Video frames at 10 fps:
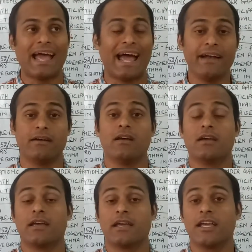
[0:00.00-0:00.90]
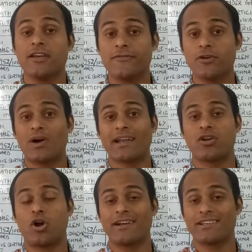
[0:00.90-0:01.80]
And if you
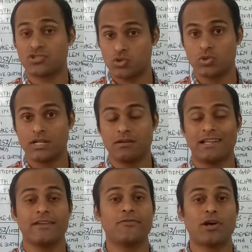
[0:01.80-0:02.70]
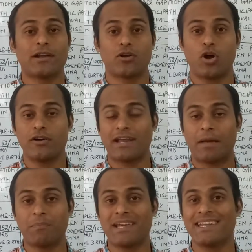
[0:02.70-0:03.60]
are not a student, if you are not
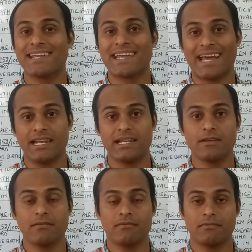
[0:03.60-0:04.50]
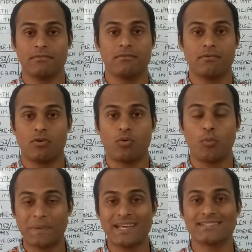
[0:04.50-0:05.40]
appearing any
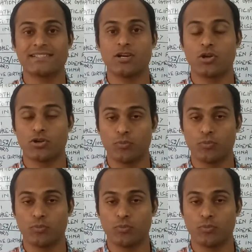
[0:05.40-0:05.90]
OPSC or